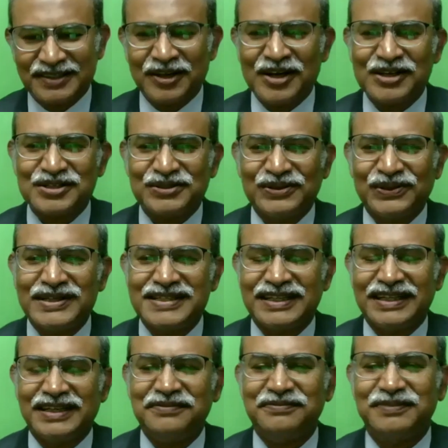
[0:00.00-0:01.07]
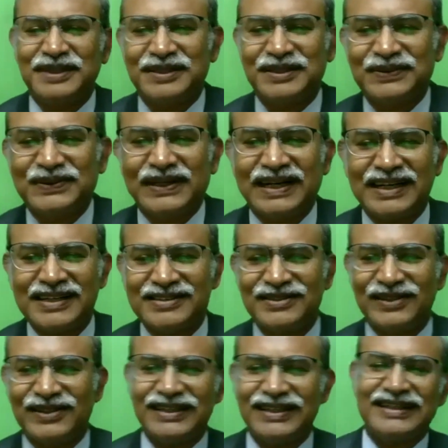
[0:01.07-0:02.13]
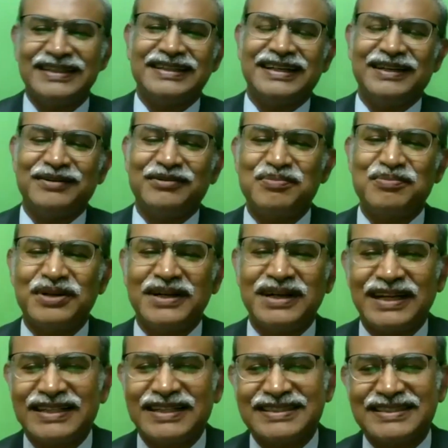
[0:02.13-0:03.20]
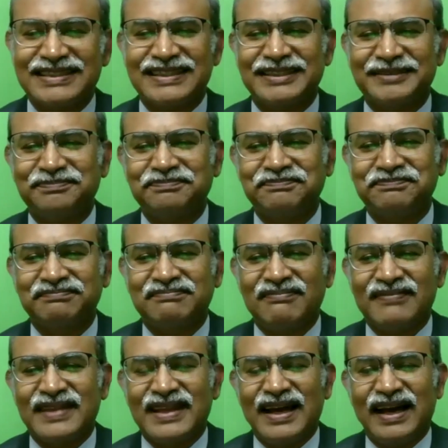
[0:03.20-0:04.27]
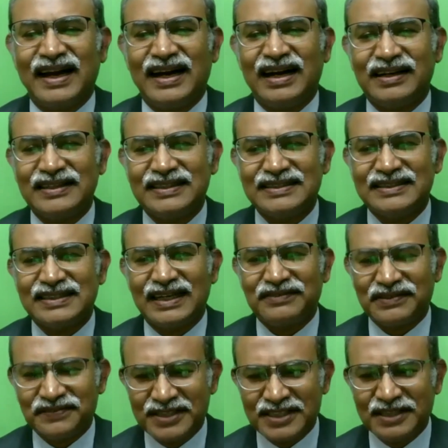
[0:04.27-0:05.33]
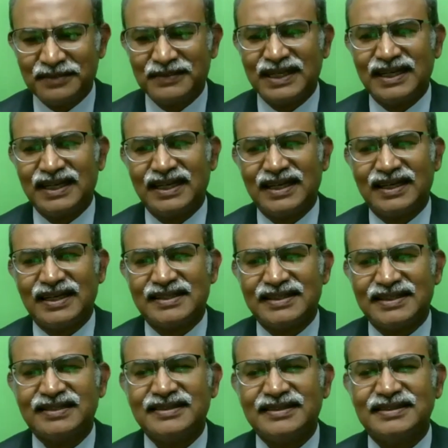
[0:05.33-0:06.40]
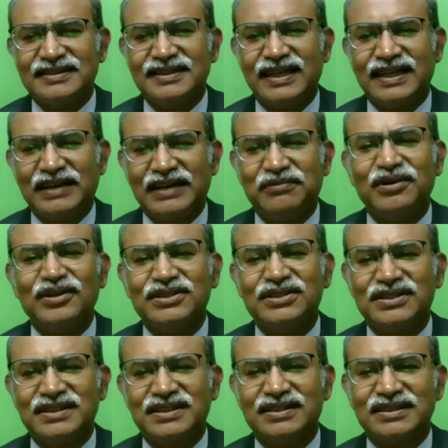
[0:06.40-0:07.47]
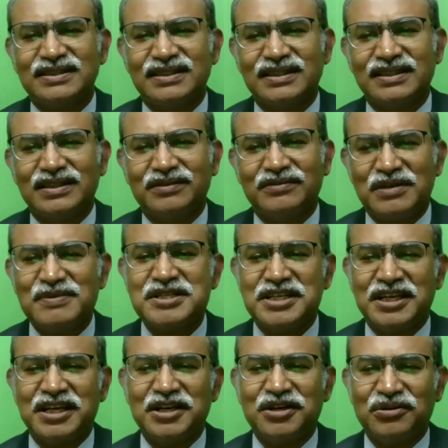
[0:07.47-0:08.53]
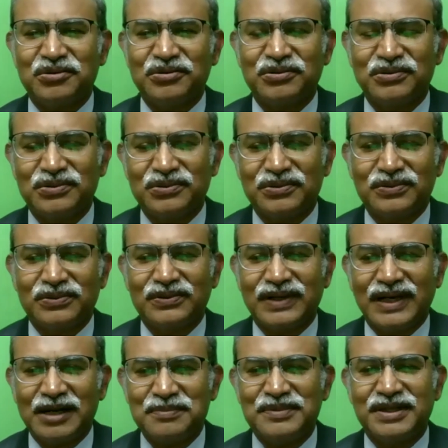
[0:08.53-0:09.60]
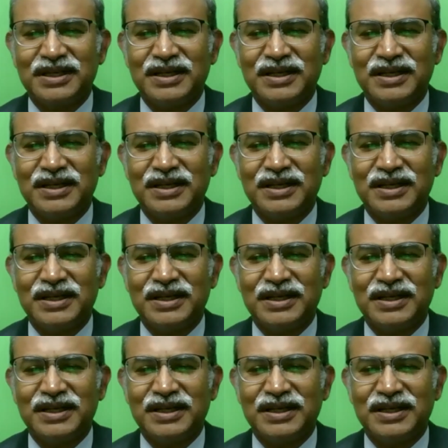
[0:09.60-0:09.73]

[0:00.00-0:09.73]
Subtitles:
story itself, but to cut it short, I would put it as after finishing my general surgery, I was very much keen to help the